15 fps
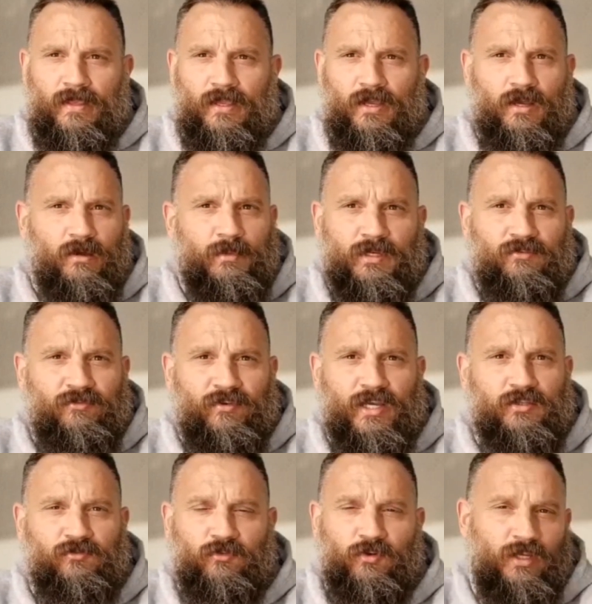I'm in a
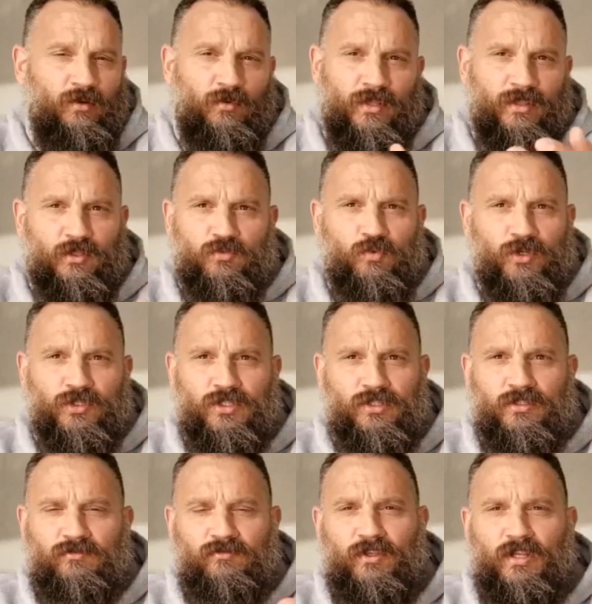fast for anyone that's watching
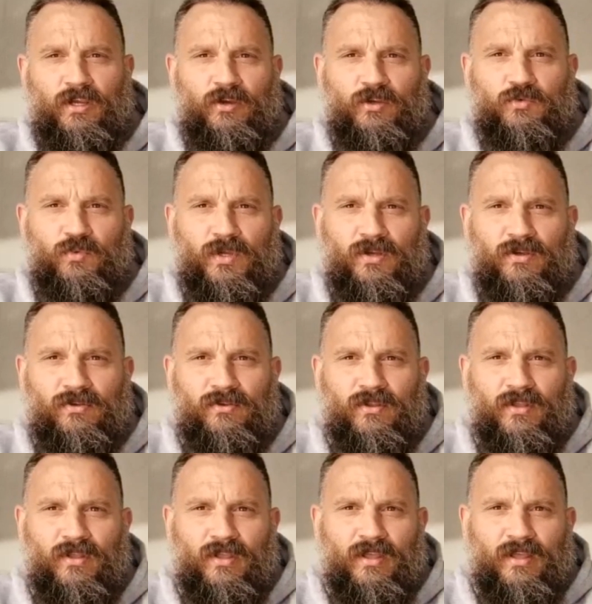this video as well,
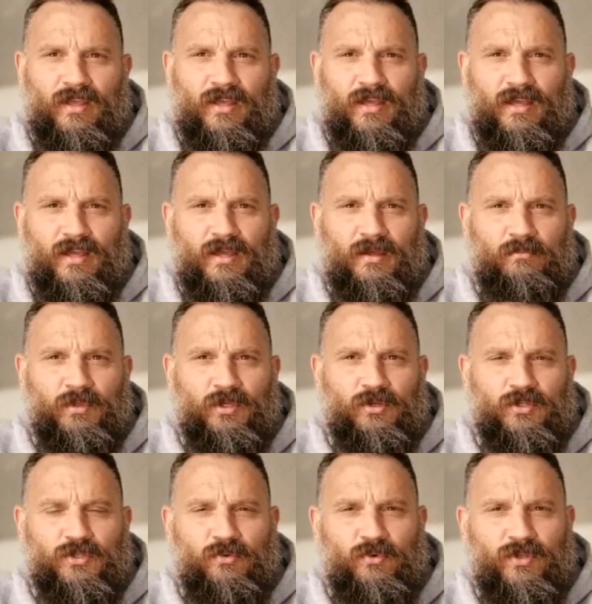
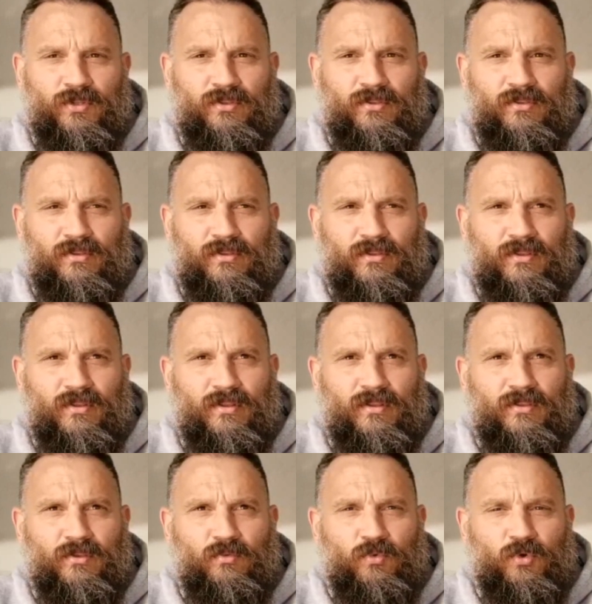because I want
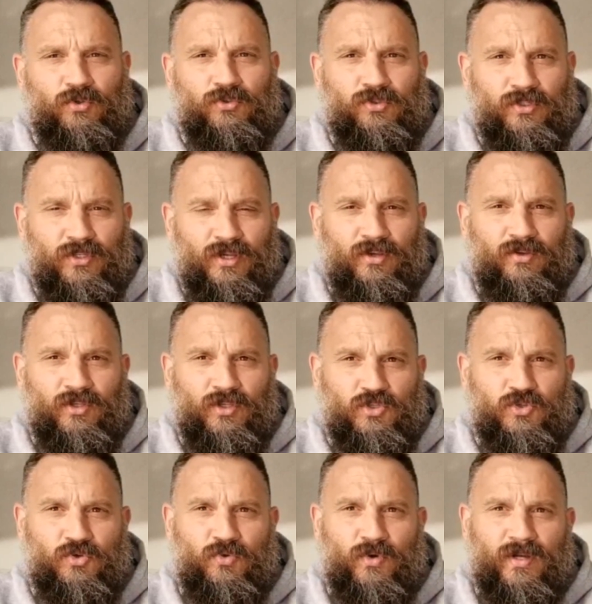the world to know
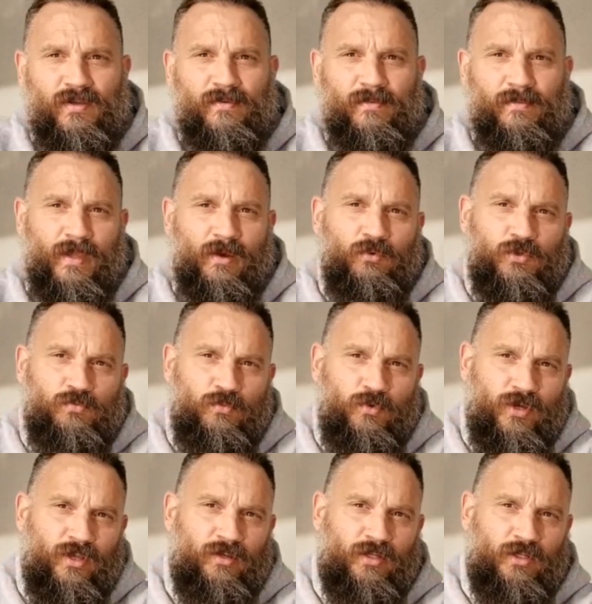Yeshua, and that was
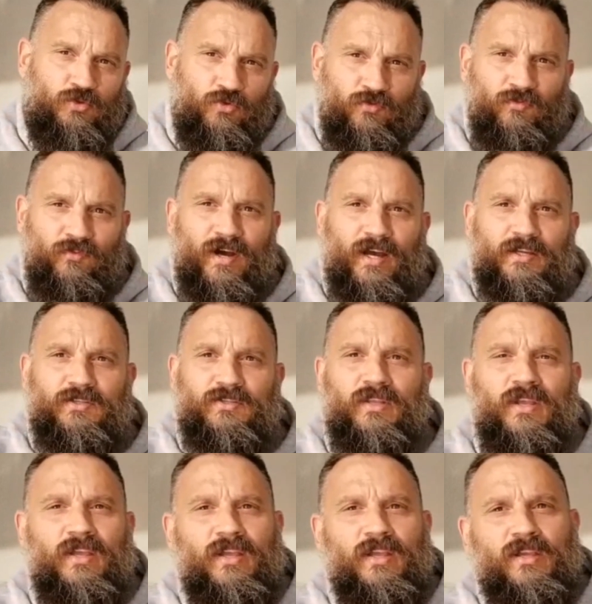my initial fast.
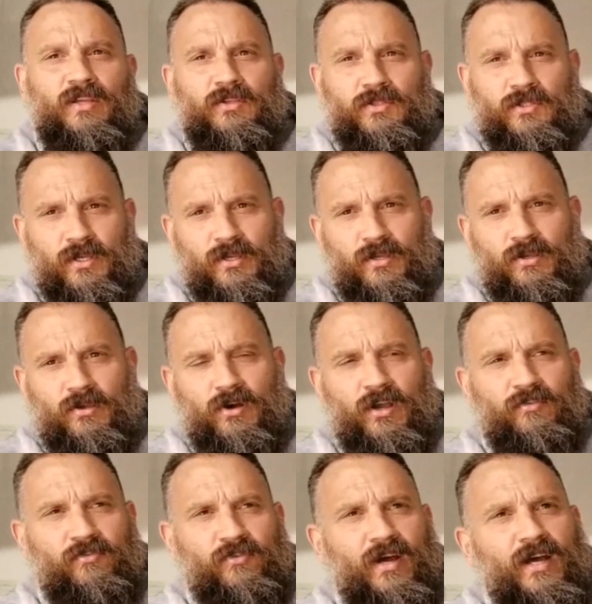So I
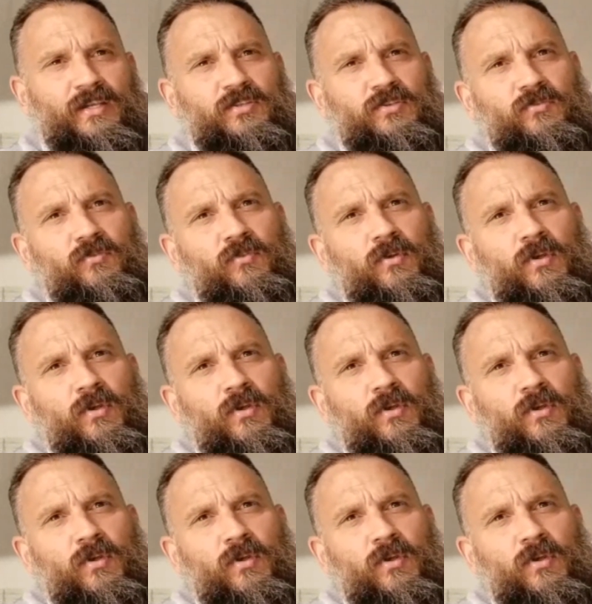fast